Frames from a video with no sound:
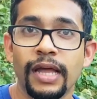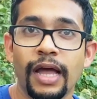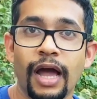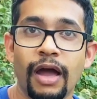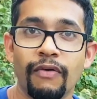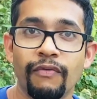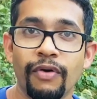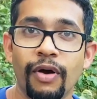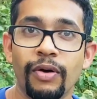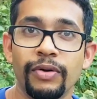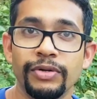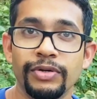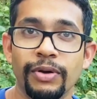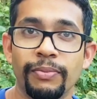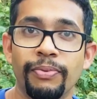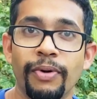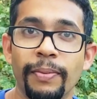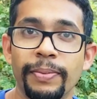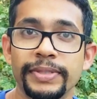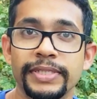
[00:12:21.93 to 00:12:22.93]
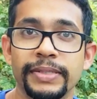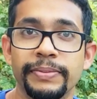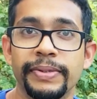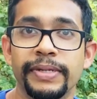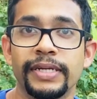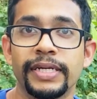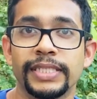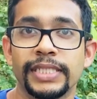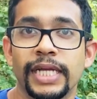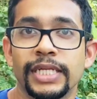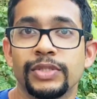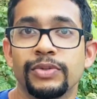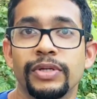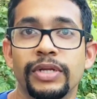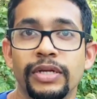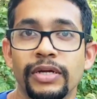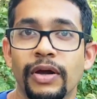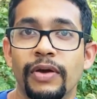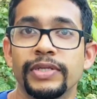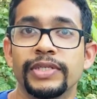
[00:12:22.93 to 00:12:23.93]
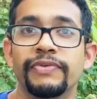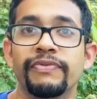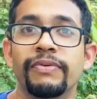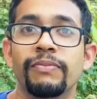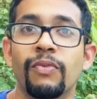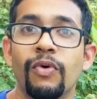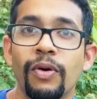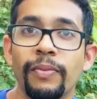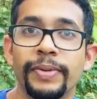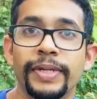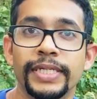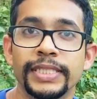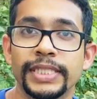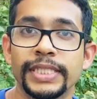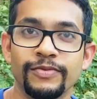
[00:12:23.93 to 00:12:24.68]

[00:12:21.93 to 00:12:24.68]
around your property because that's going to encourage even more bees,